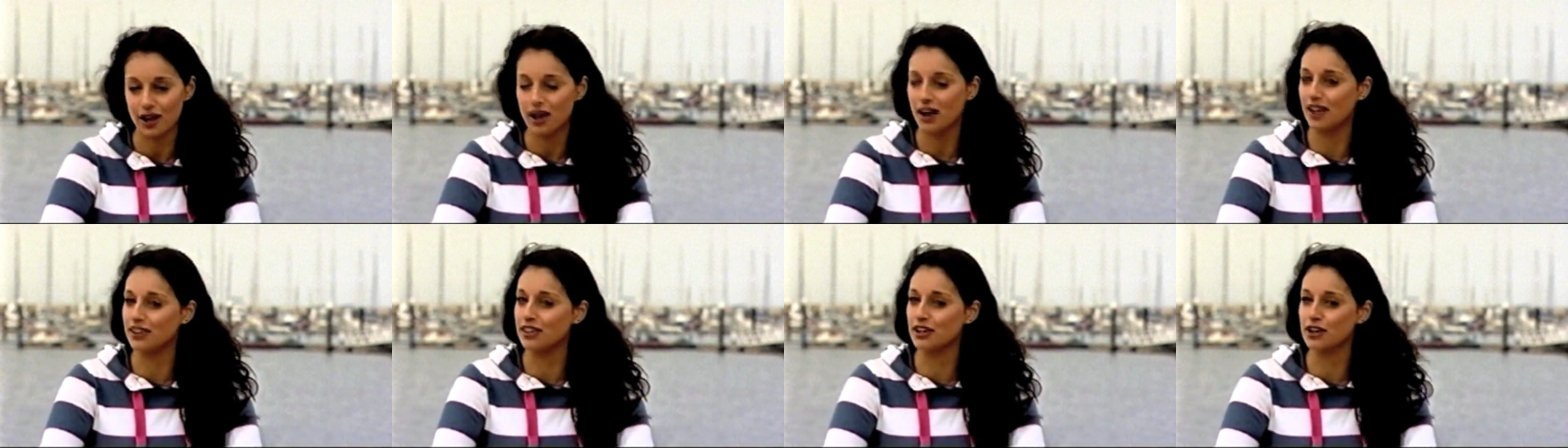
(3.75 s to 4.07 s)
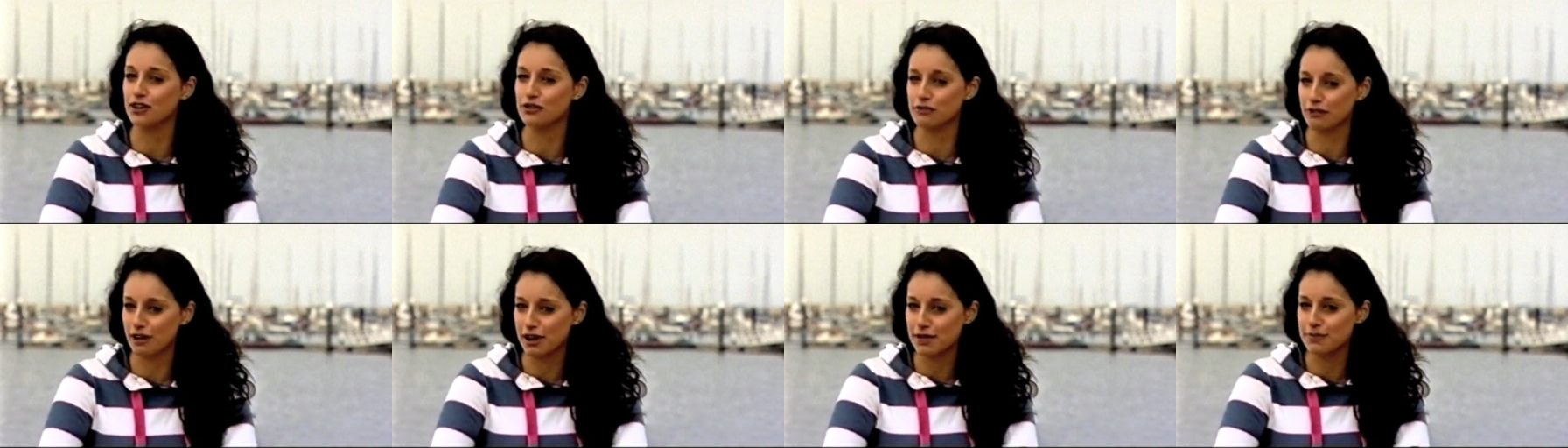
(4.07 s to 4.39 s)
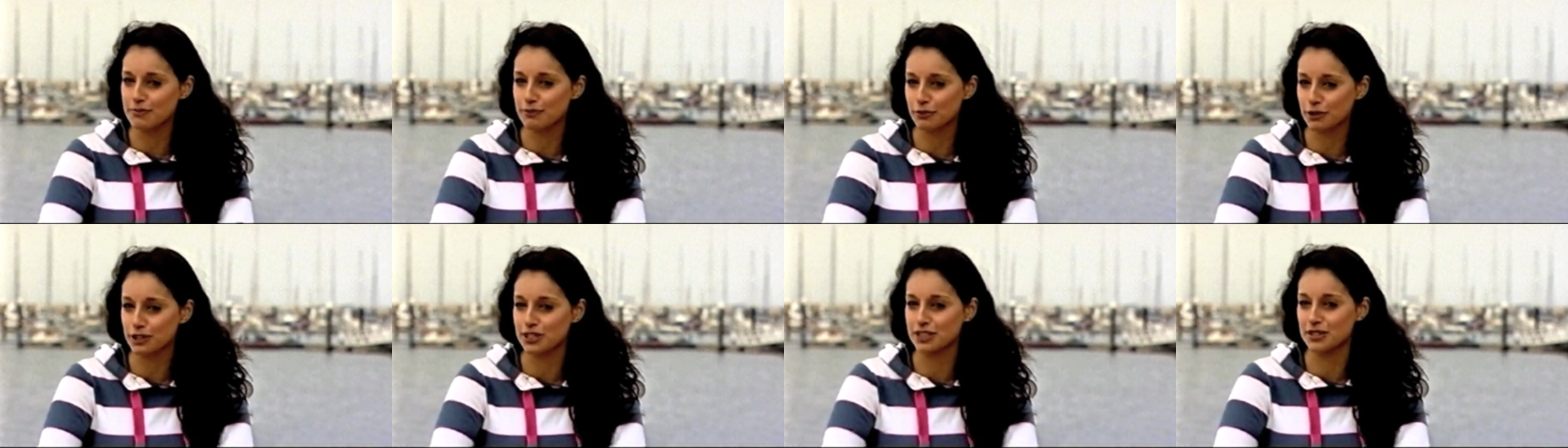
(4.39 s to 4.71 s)
are the Great
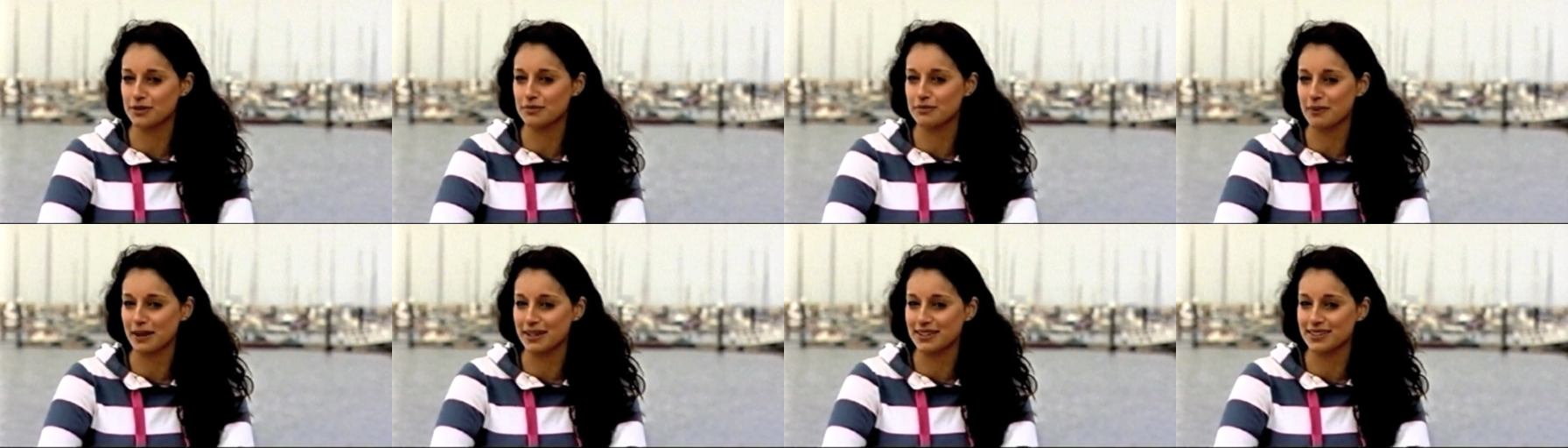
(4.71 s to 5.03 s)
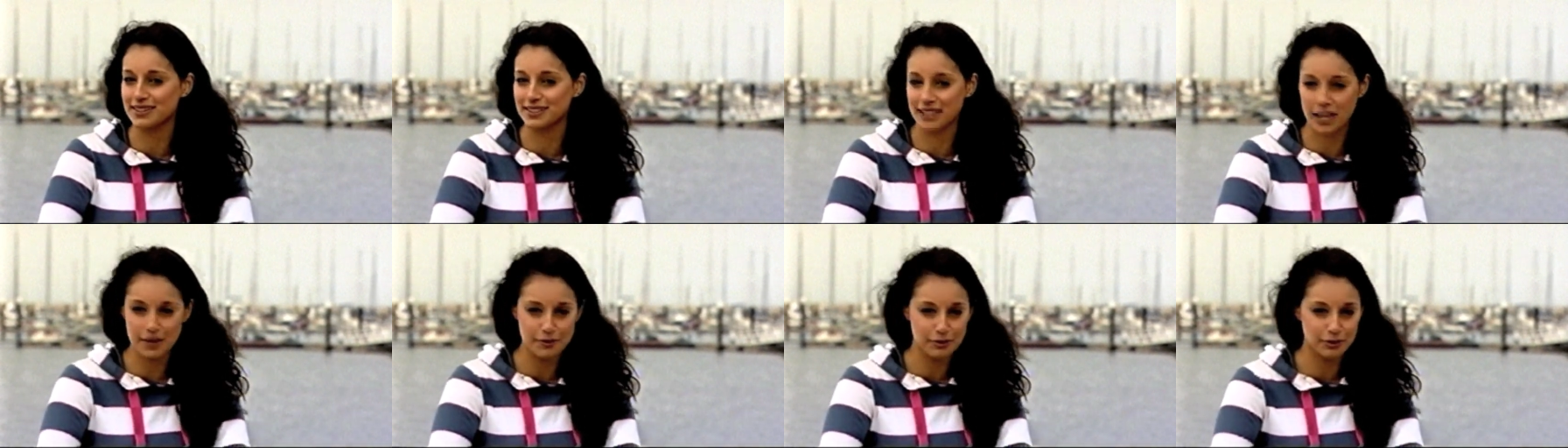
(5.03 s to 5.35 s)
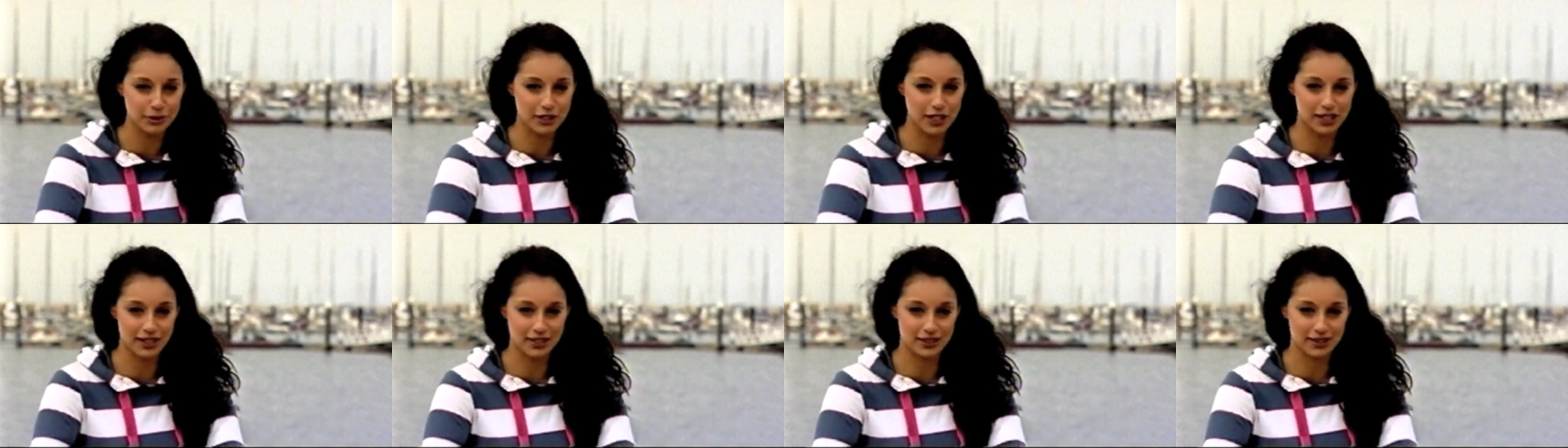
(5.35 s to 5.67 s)
Britain men's table
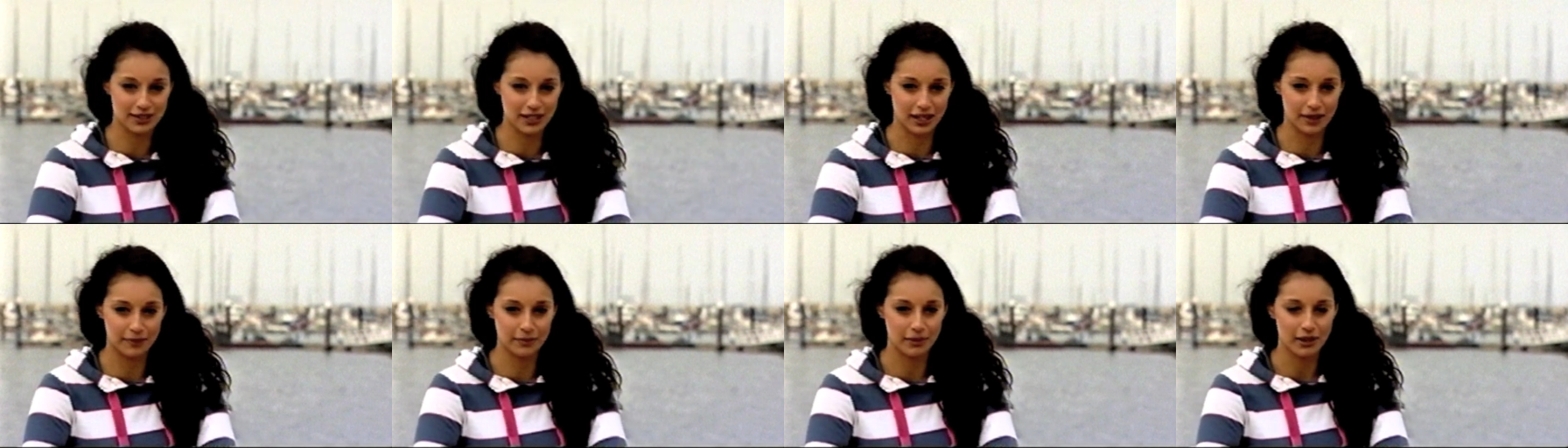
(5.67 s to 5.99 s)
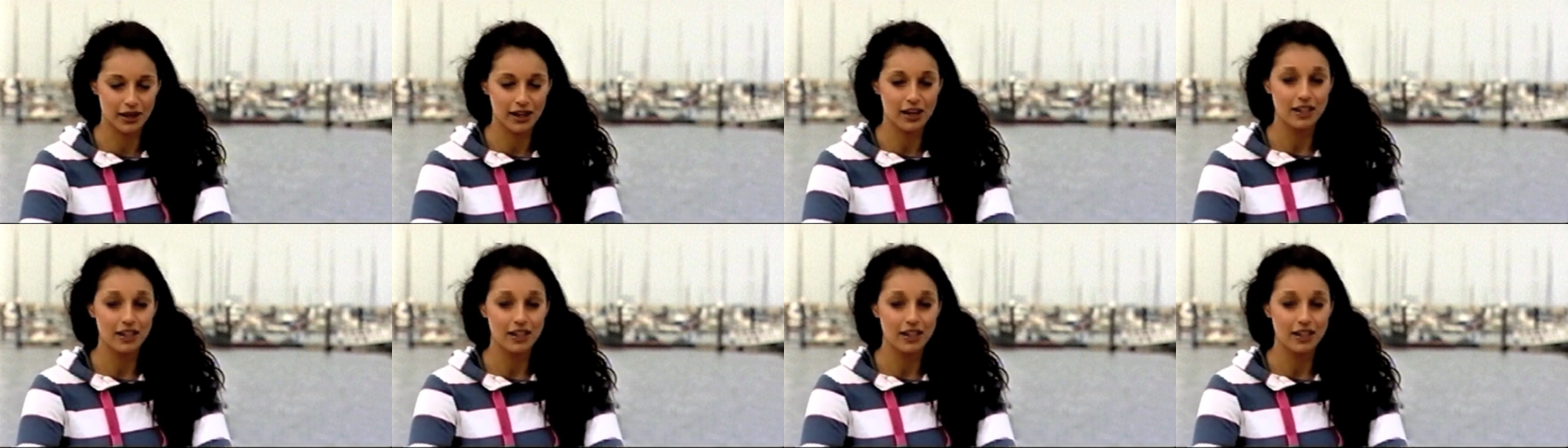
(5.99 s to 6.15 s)
tennis team.